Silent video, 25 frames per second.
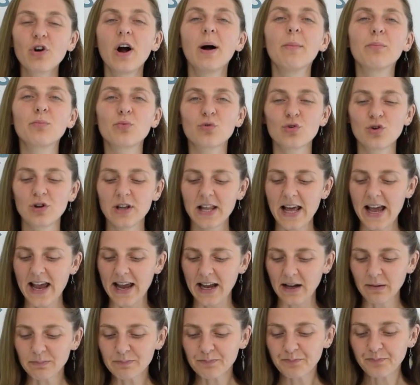
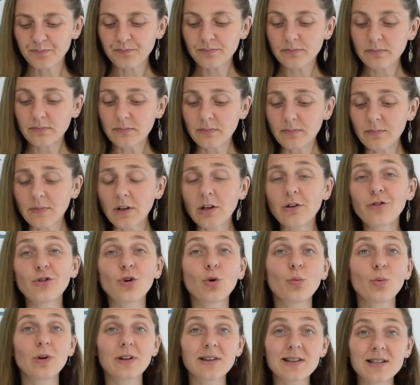brulee.
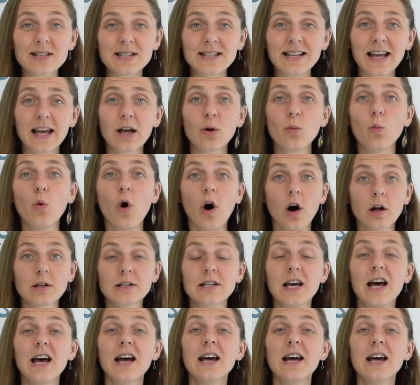So we'll see which